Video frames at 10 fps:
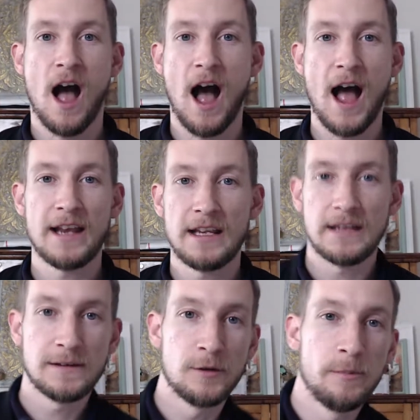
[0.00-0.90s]
I
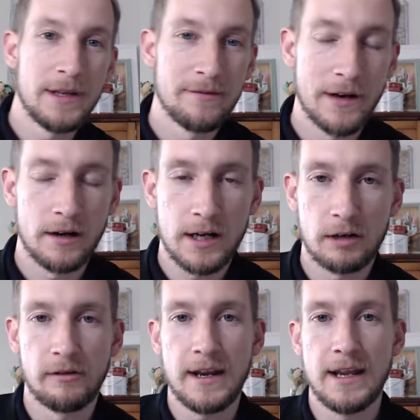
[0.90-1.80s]
need to be very
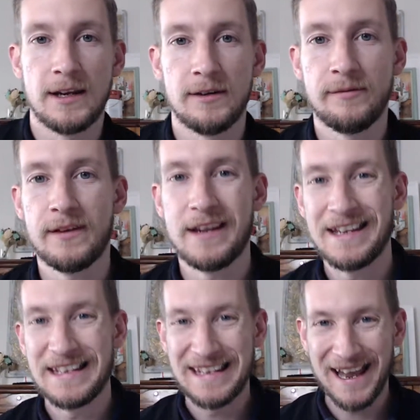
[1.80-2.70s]
creative
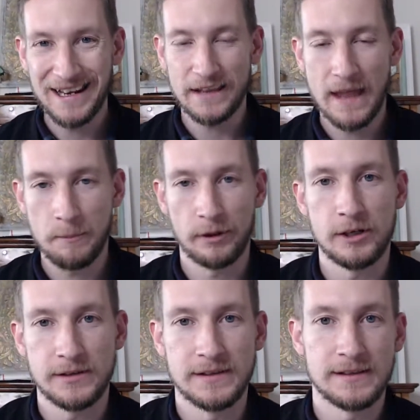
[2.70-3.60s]
in getting that
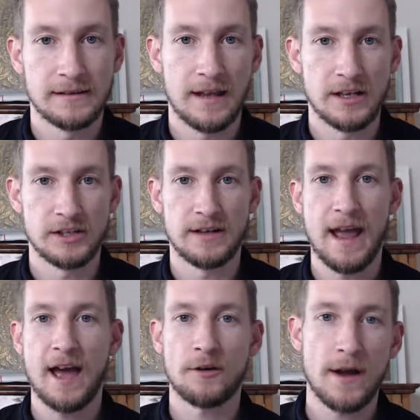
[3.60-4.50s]
person's attention.
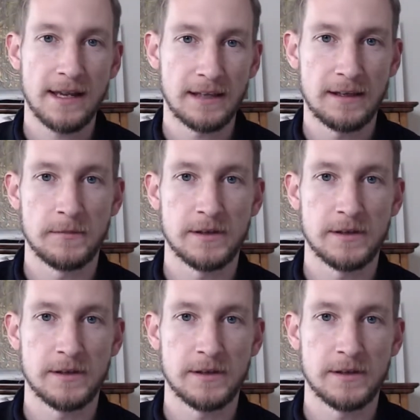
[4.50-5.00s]
How do I get them